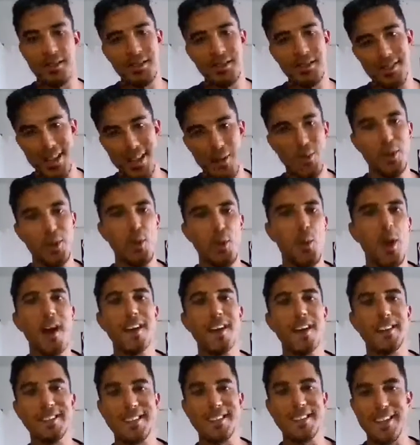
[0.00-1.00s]
because they were the
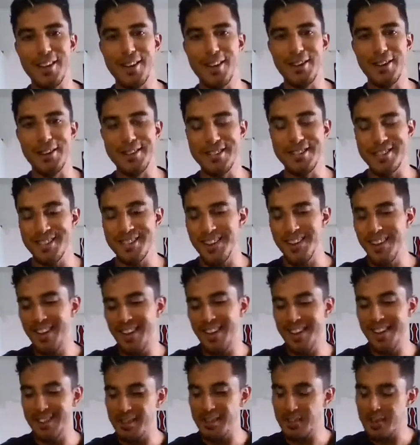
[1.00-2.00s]
wise elders
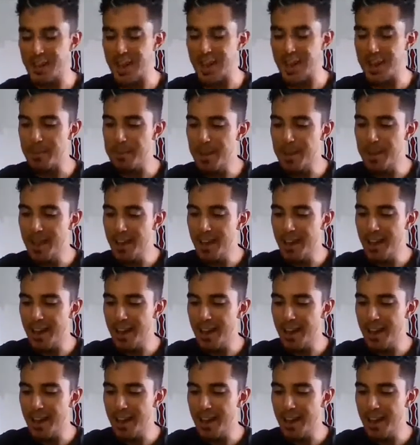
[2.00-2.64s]
in the tribe.